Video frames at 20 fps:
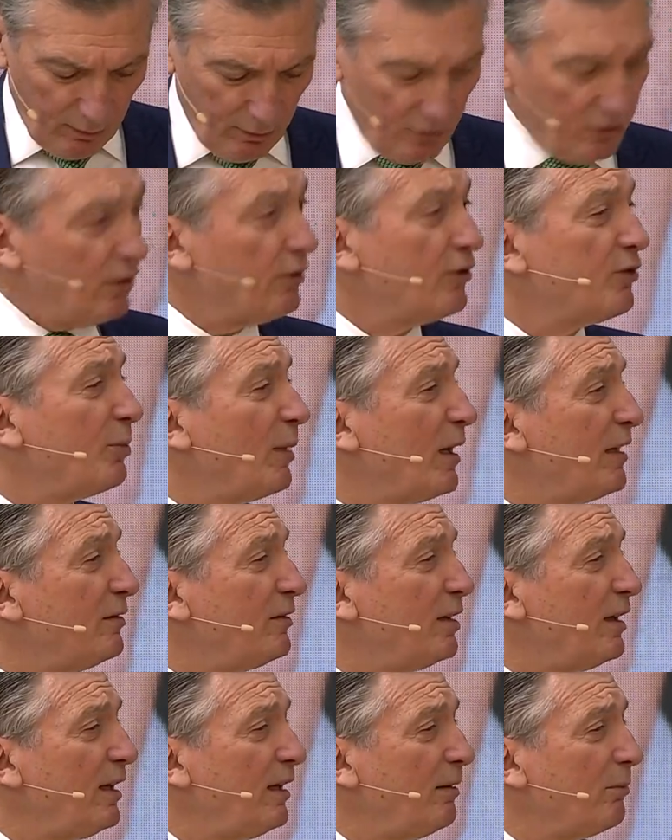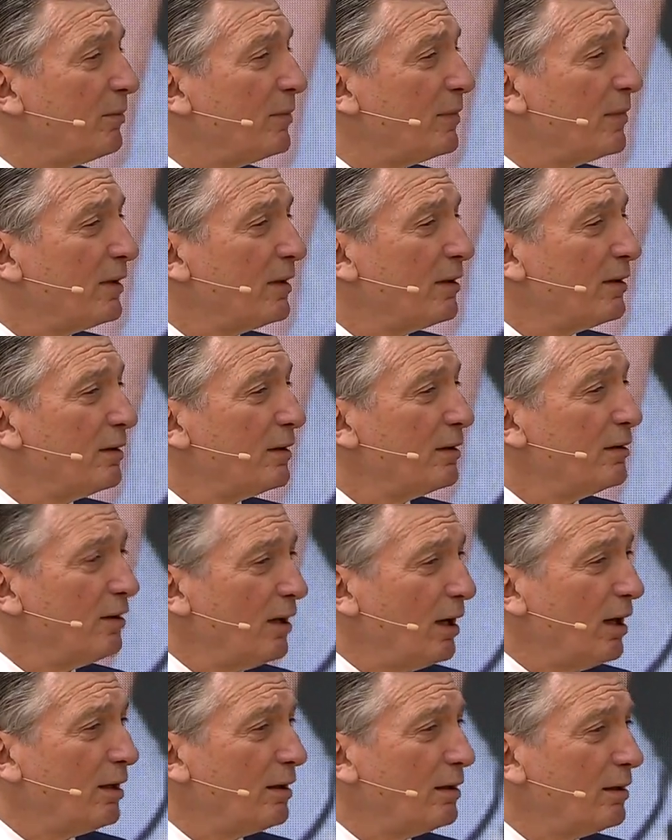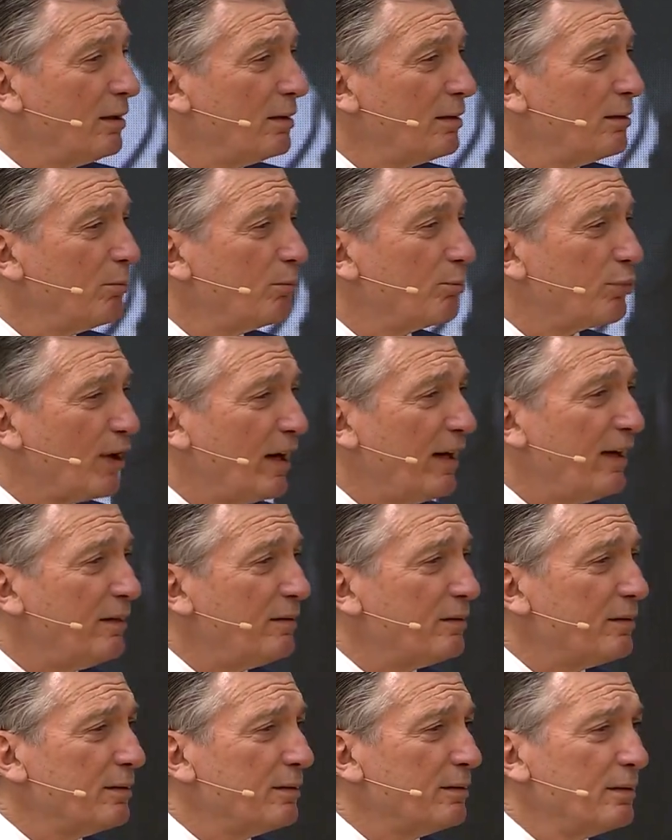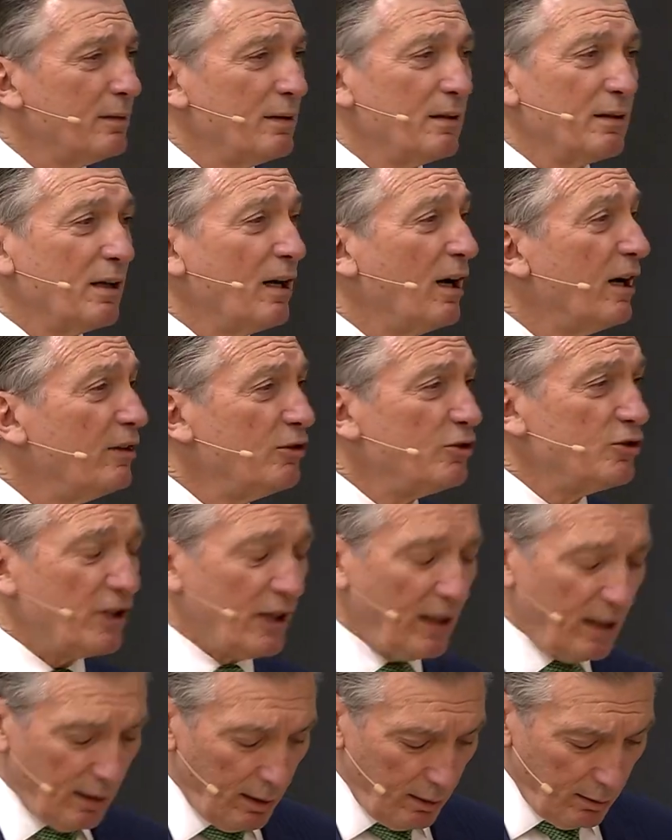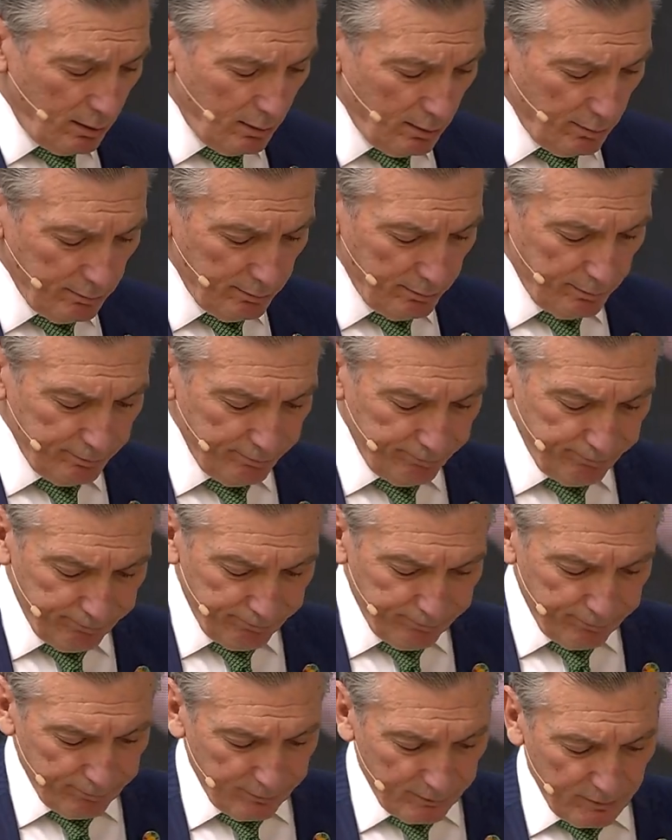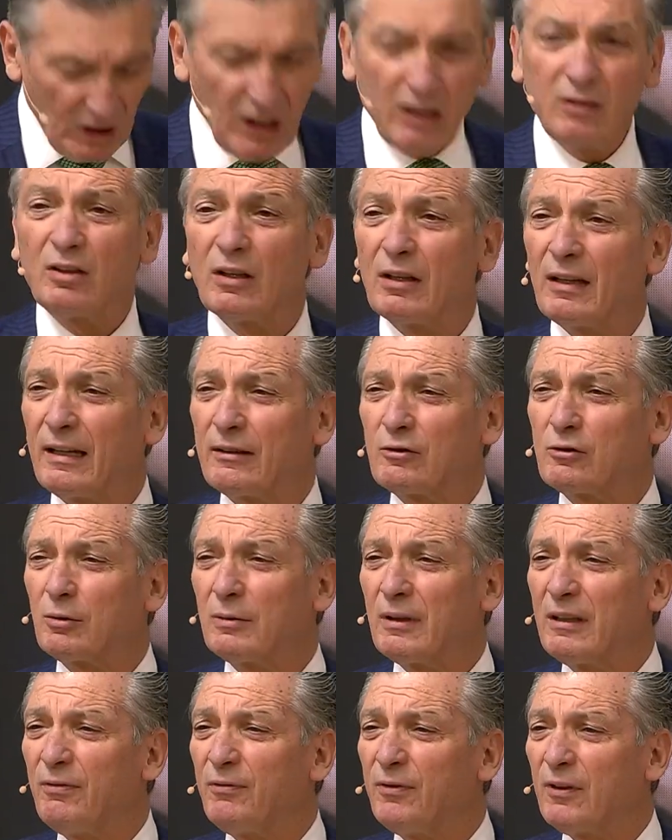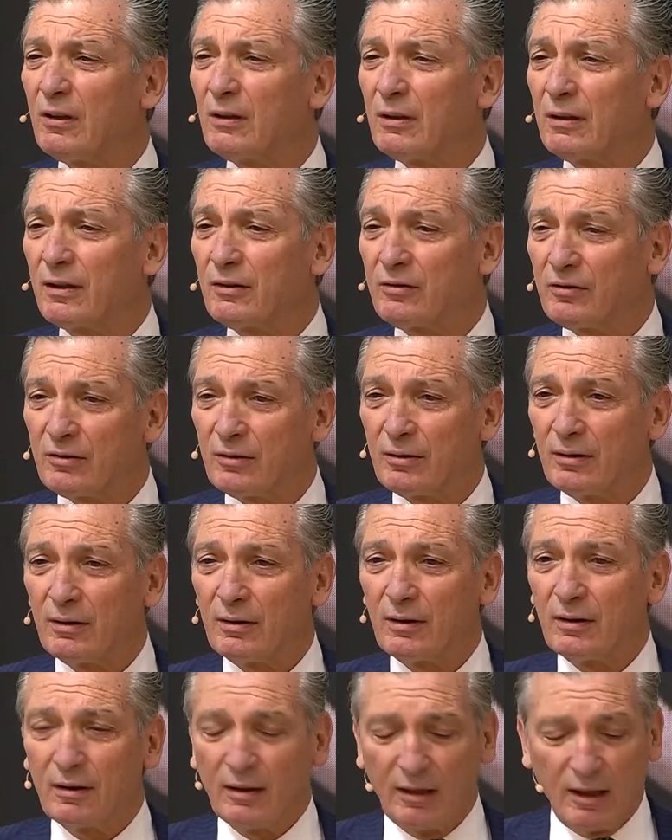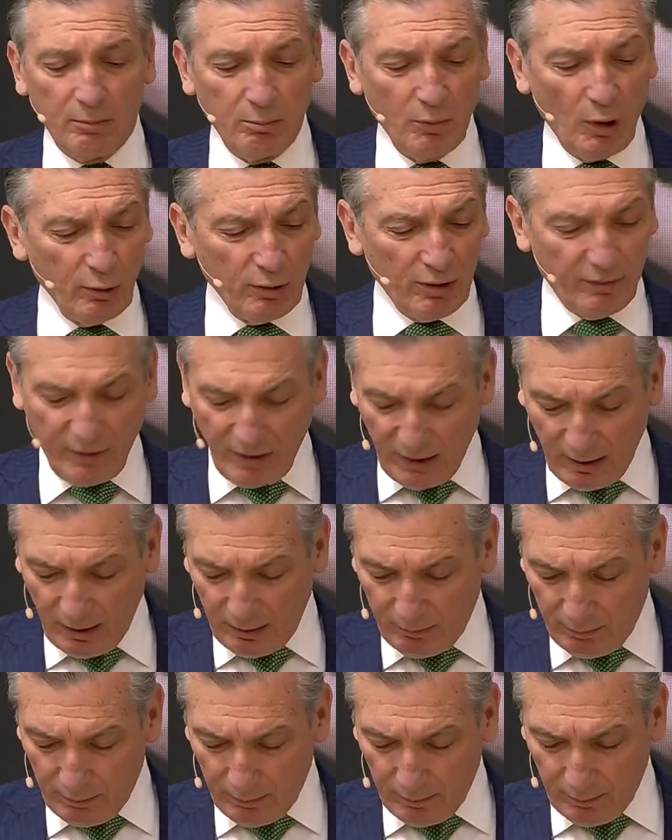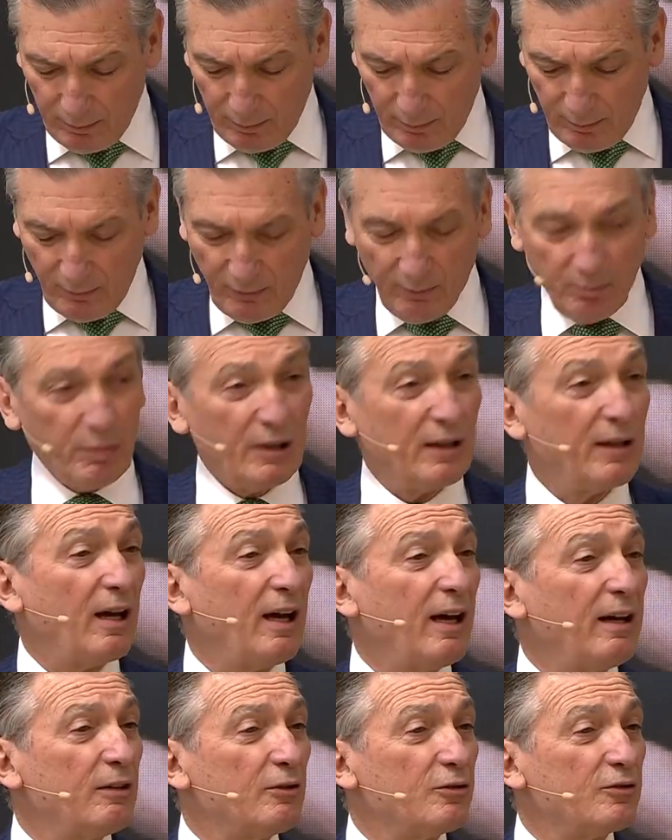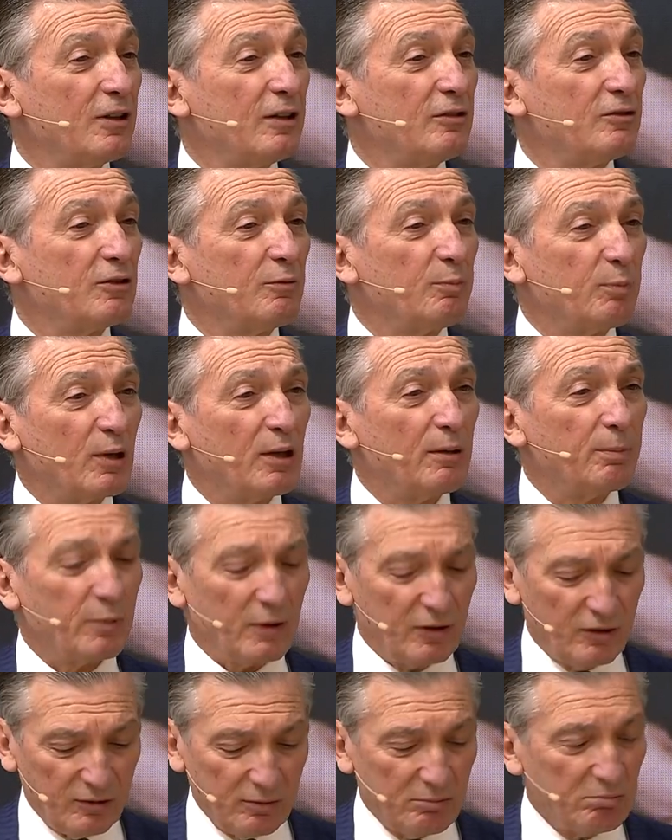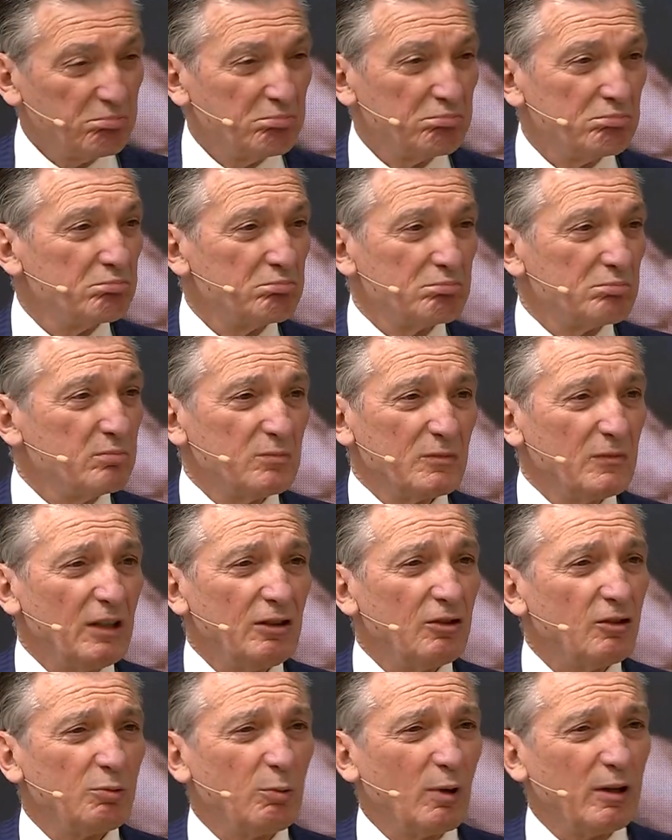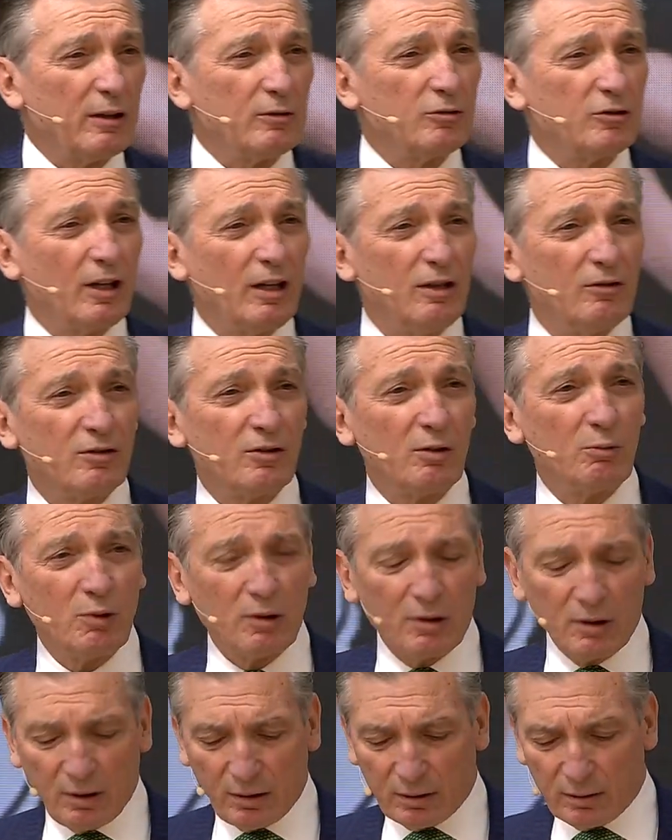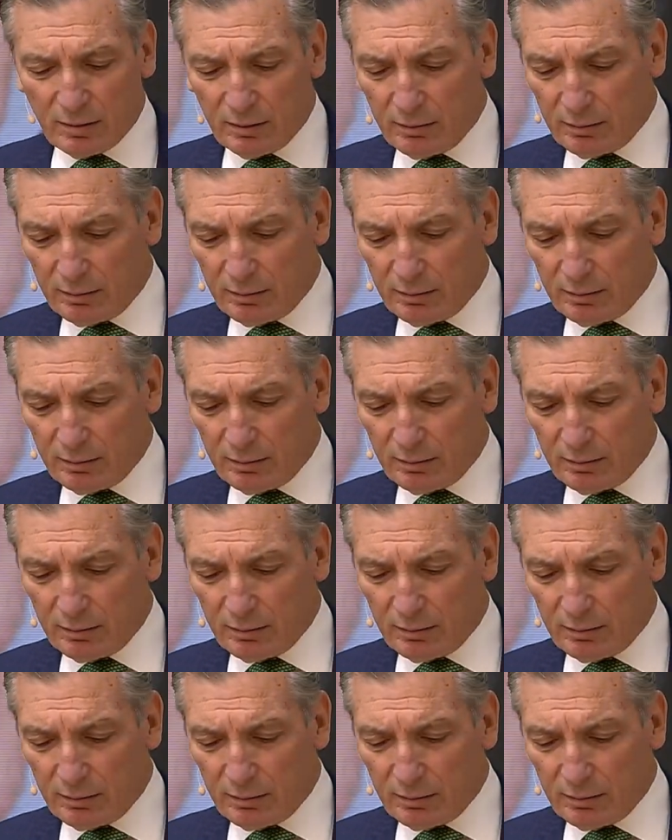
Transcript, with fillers: So here's my team young, bright, unjaded, intellectually fearless, and motivated by the higher sense of purpose. They just want to change the world.